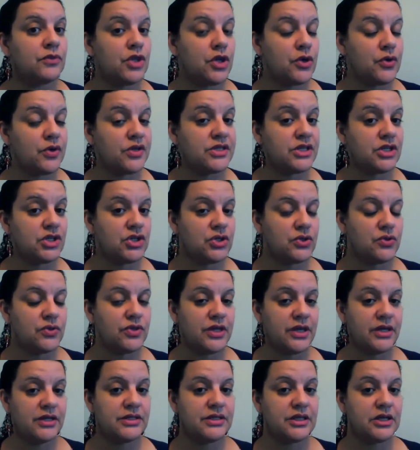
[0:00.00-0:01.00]
Noticing 2
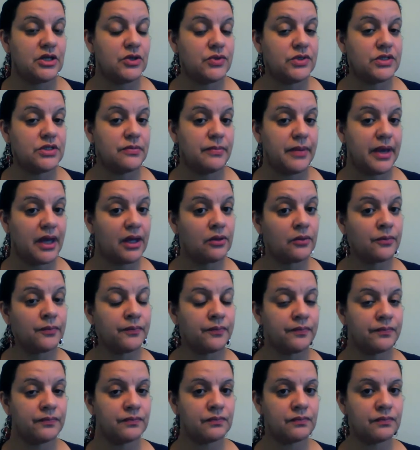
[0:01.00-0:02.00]
things that you smell.
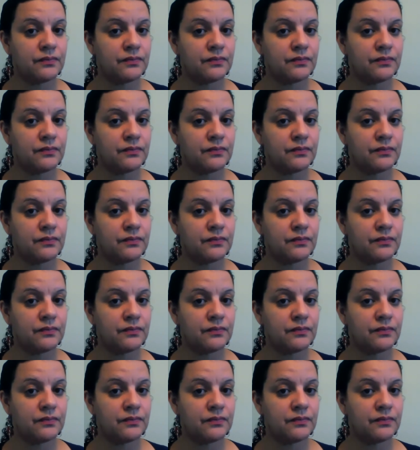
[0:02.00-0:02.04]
